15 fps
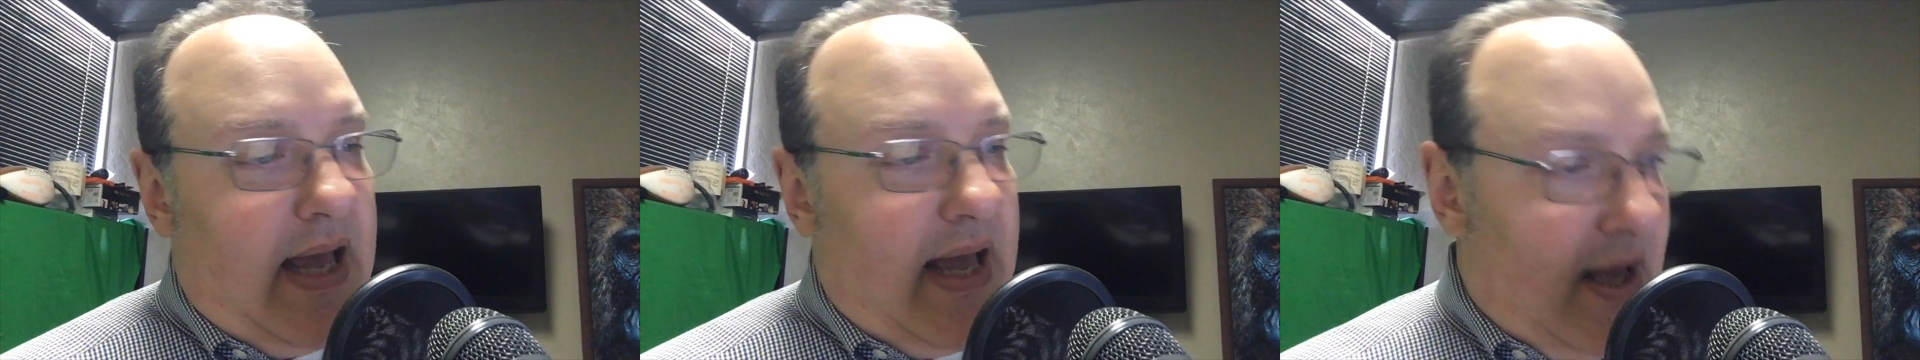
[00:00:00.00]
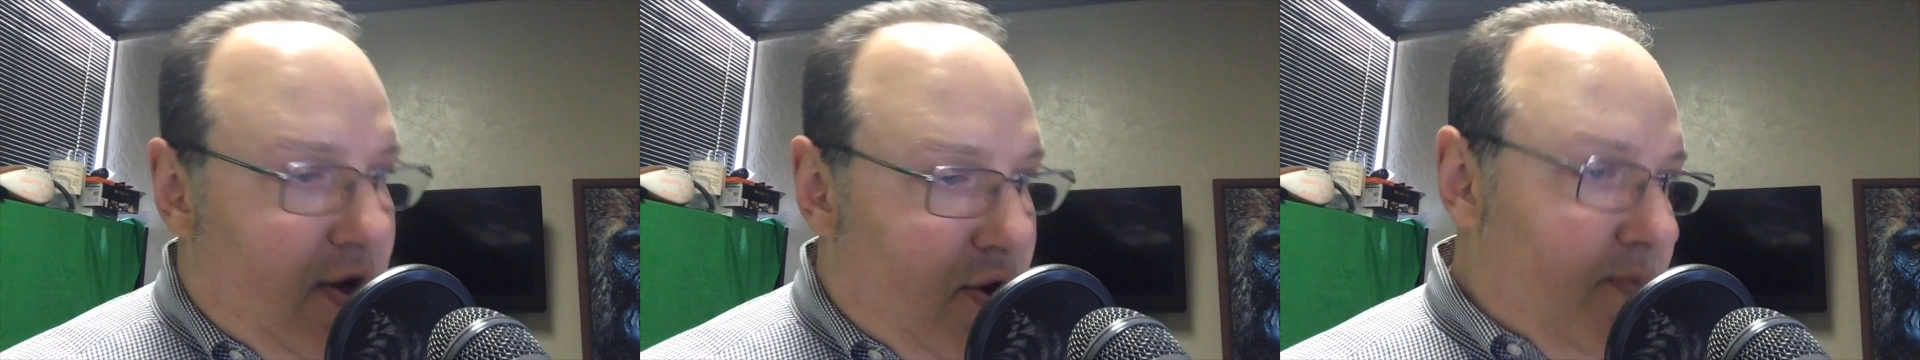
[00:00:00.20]

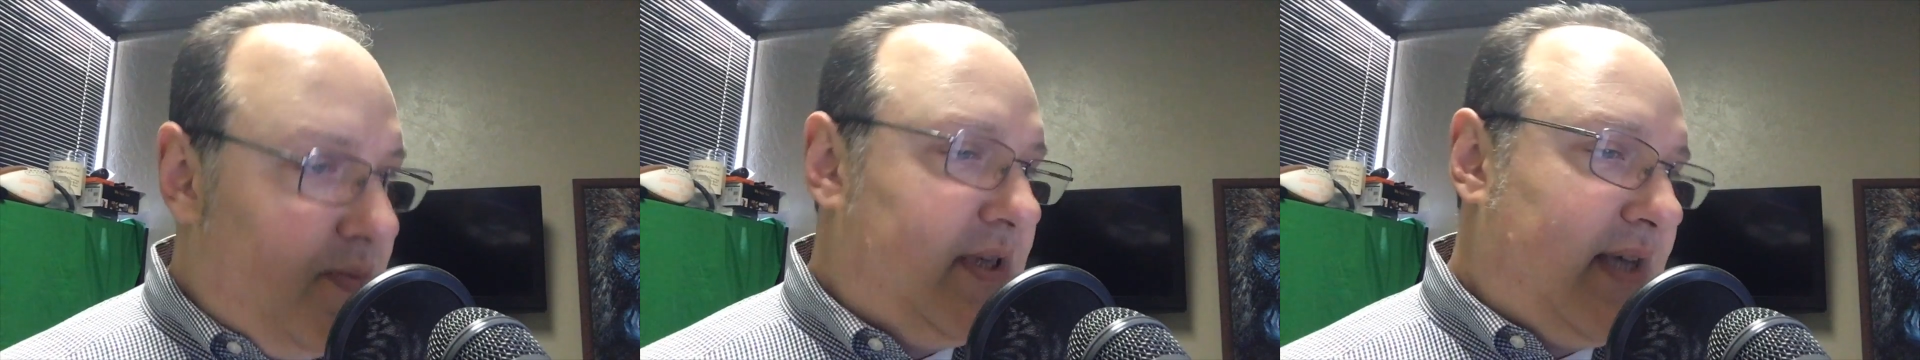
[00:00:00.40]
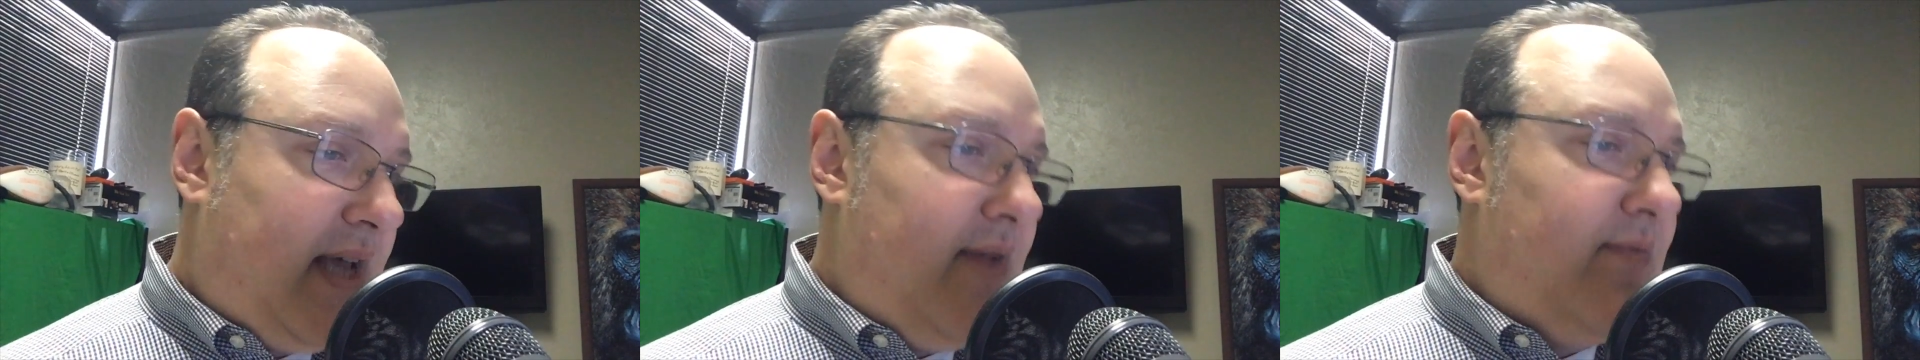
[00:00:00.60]
help
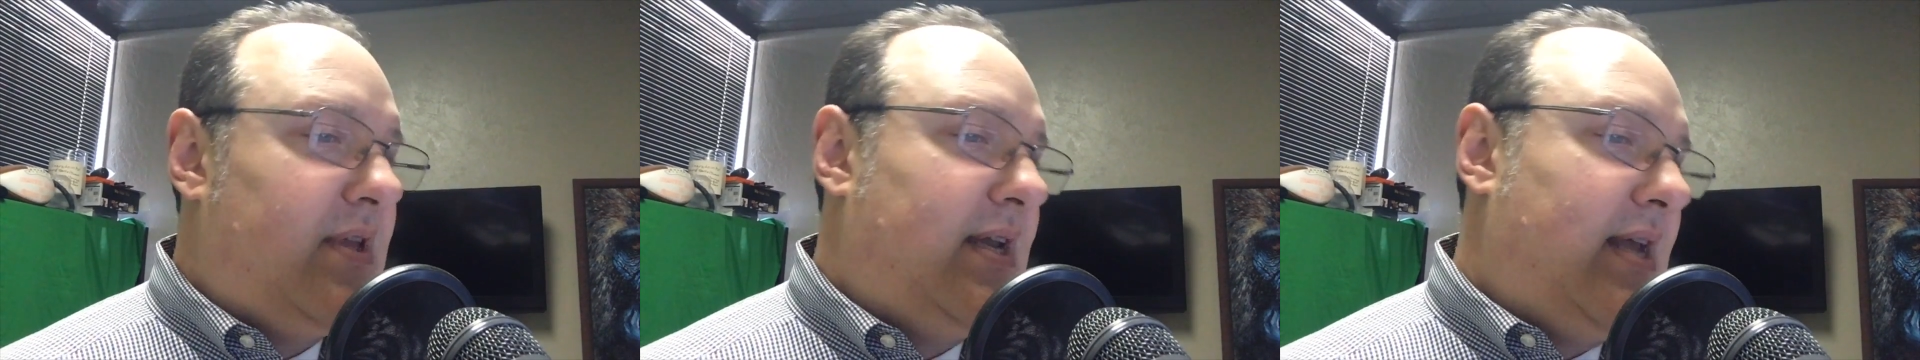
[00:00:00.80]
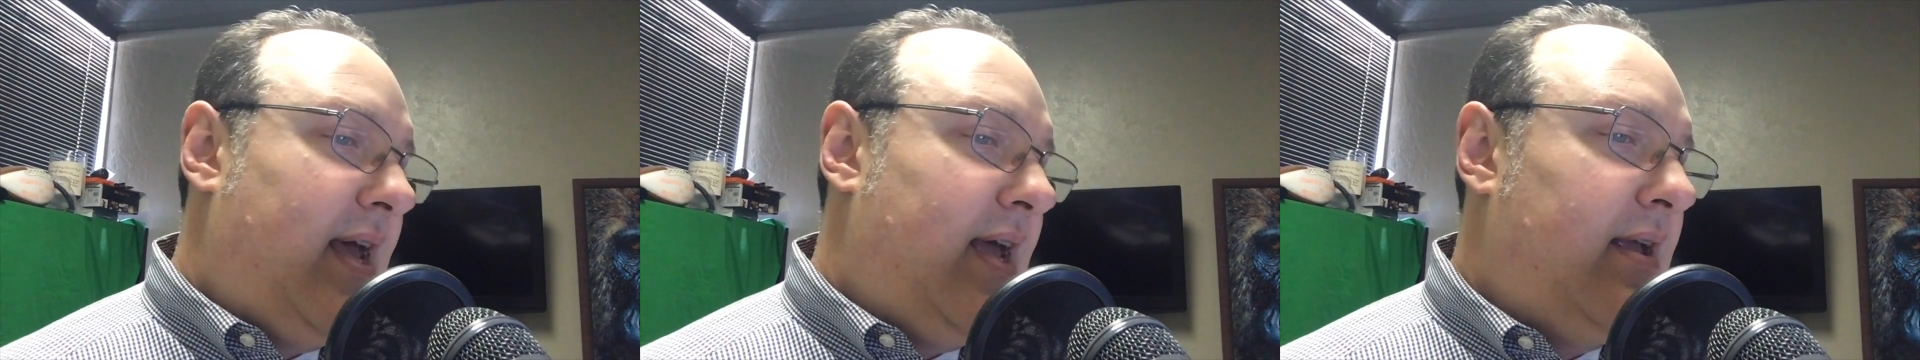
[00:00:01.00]
save the
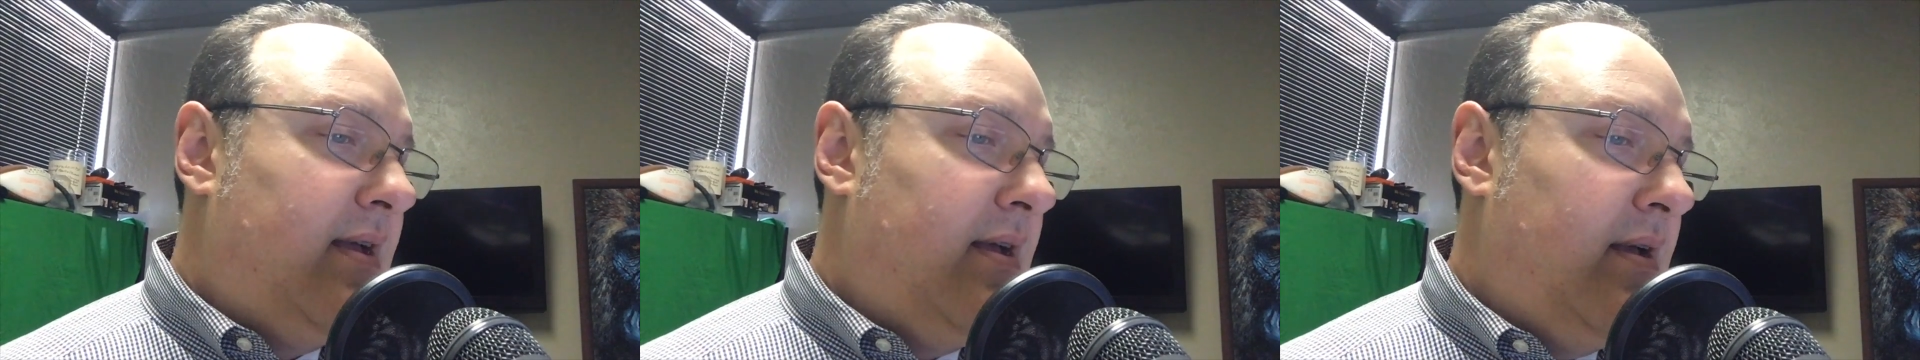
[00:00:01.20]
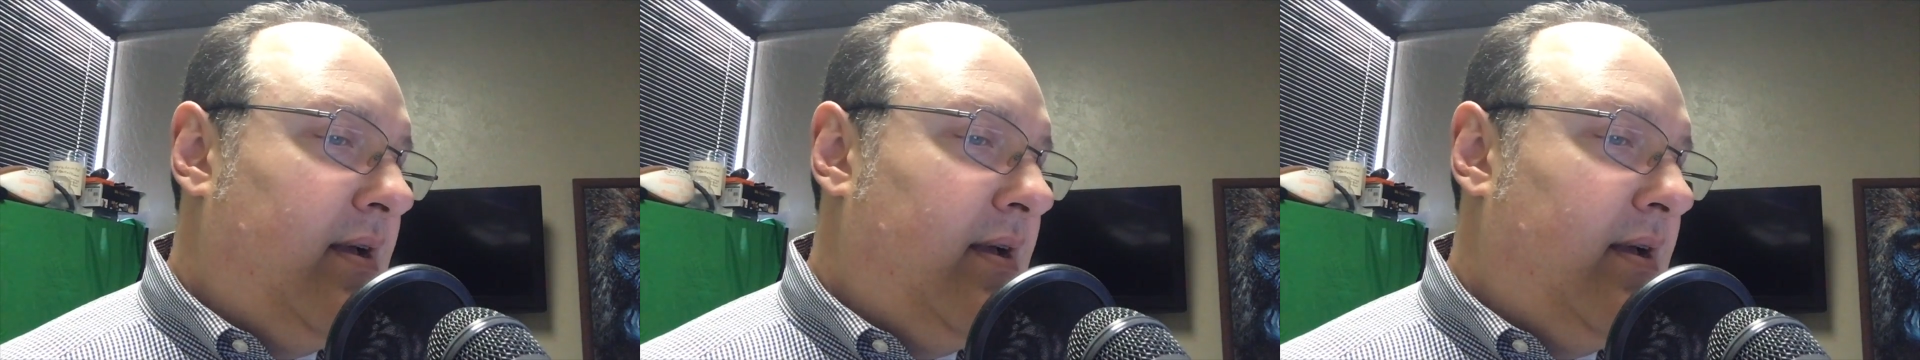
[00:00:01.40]
day